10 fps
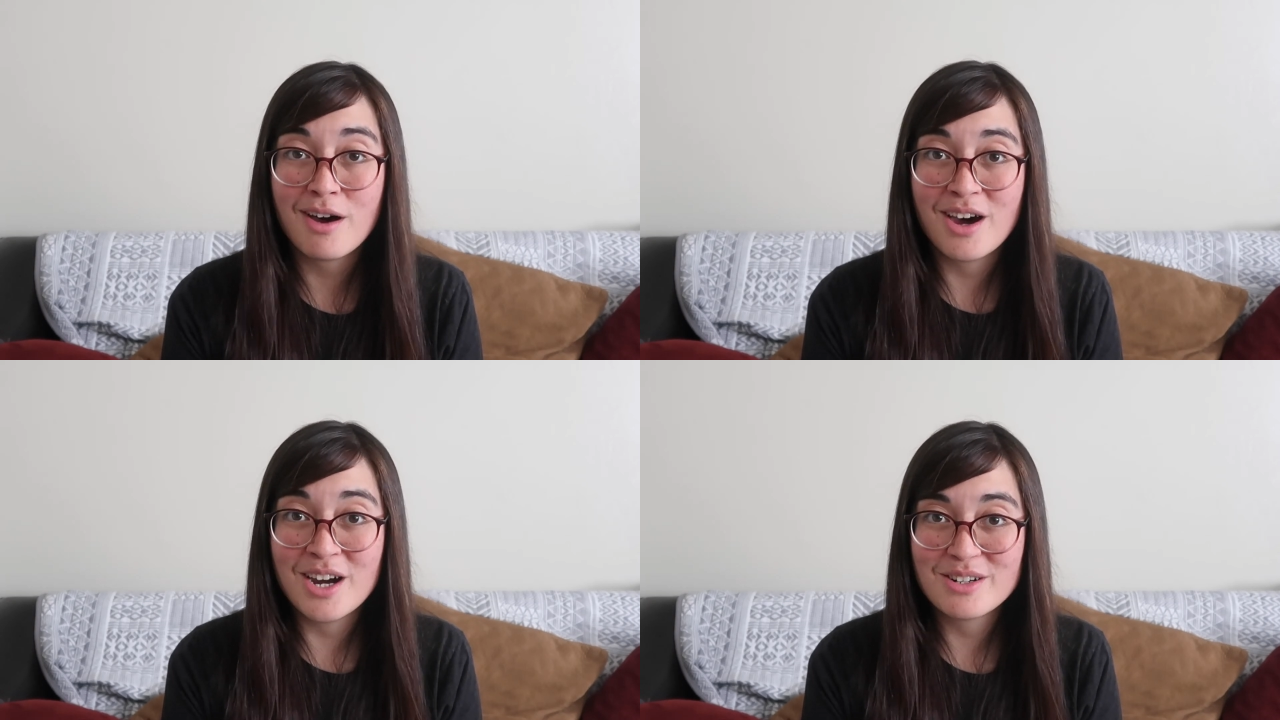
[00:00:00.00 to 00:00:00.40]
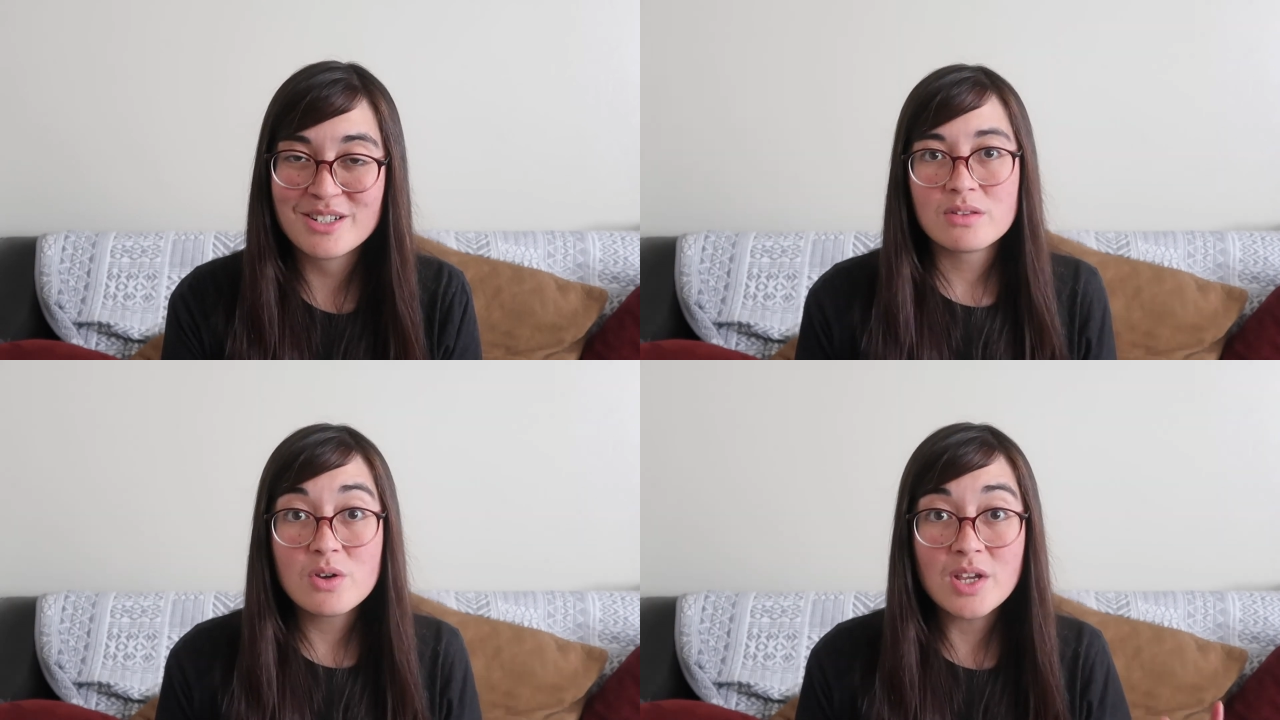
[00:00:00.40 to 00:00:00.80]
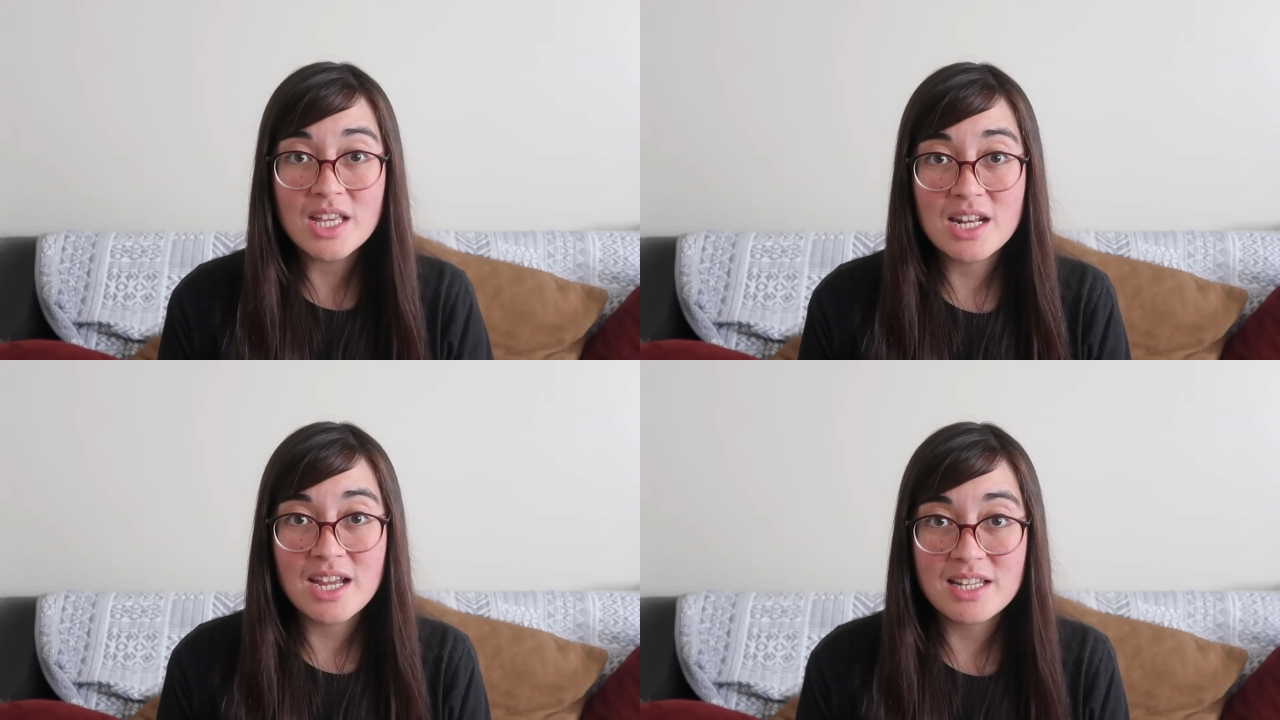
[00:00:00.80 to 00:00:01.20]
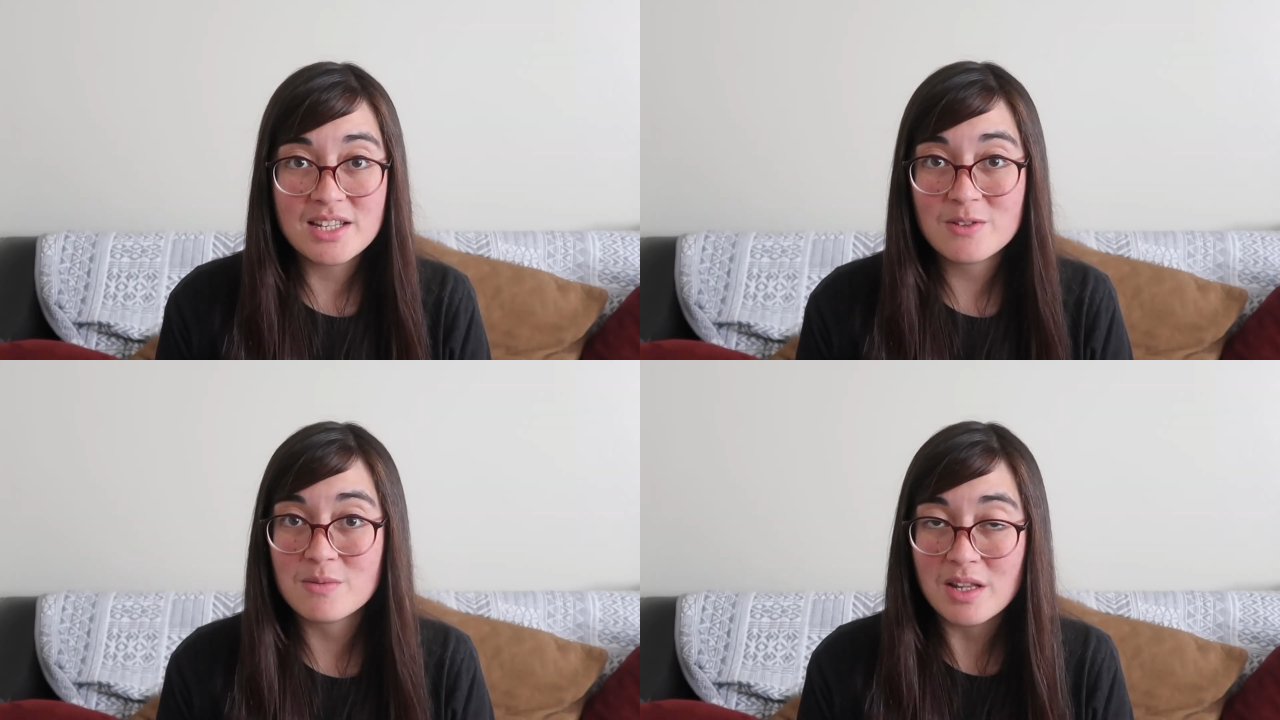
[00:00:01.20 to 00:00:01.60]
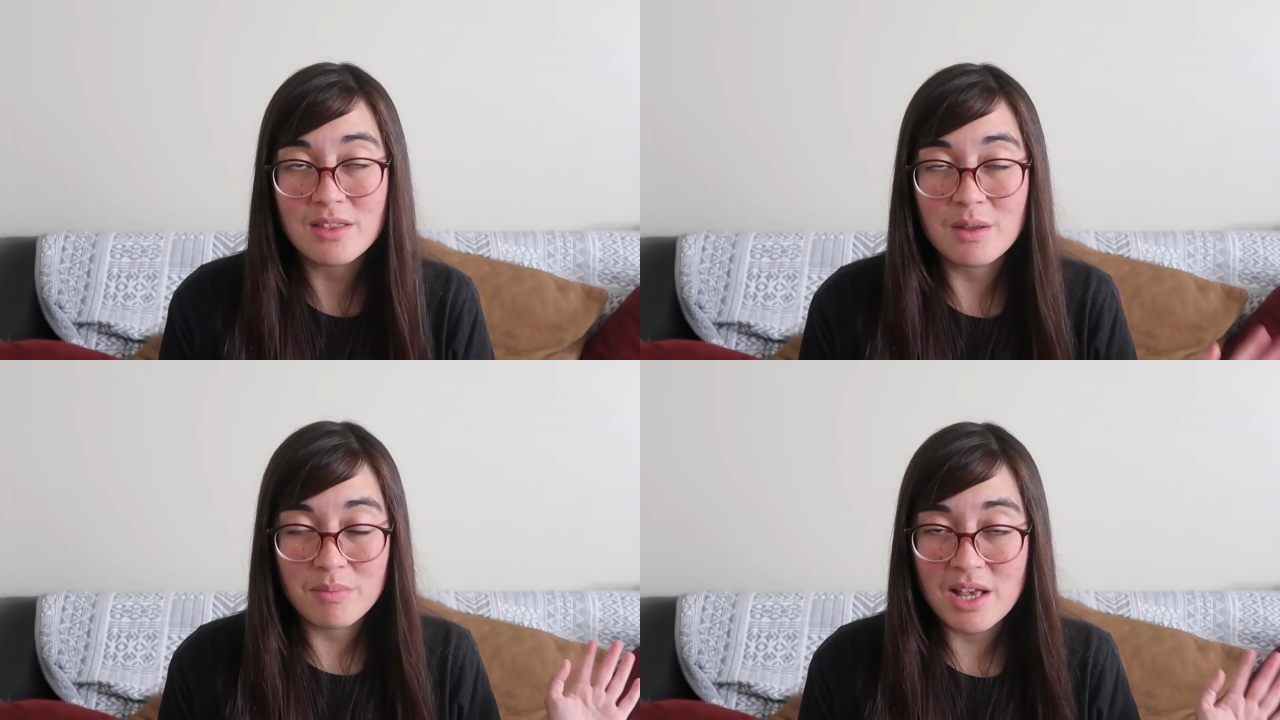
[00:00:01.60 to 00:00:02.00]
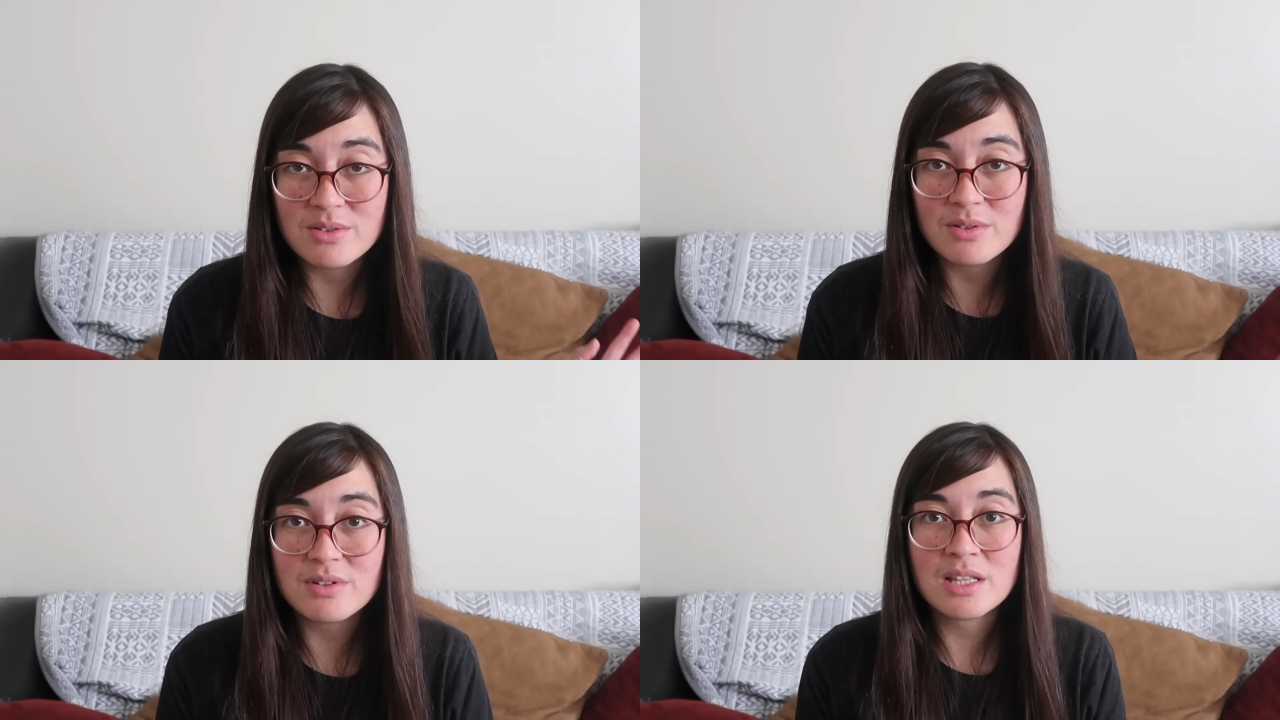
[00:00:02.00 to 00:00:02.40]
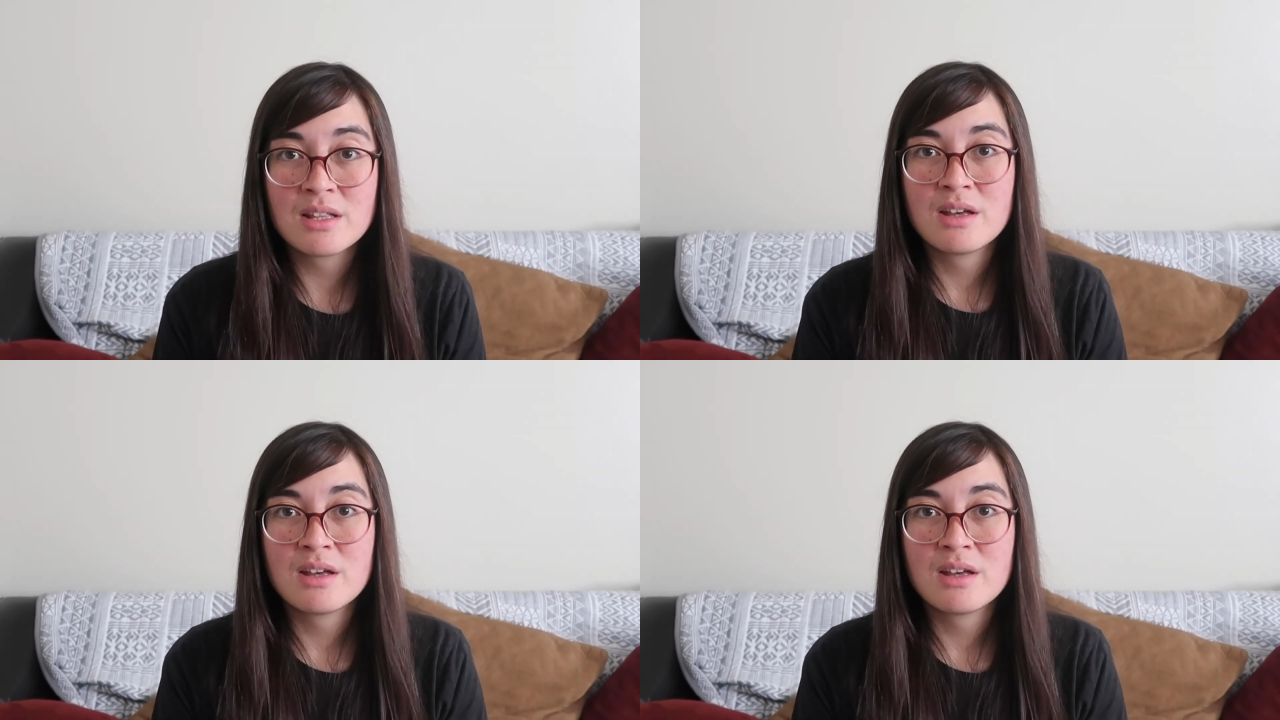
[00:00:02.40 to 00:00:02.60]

art. You can get ideas from anything, basically.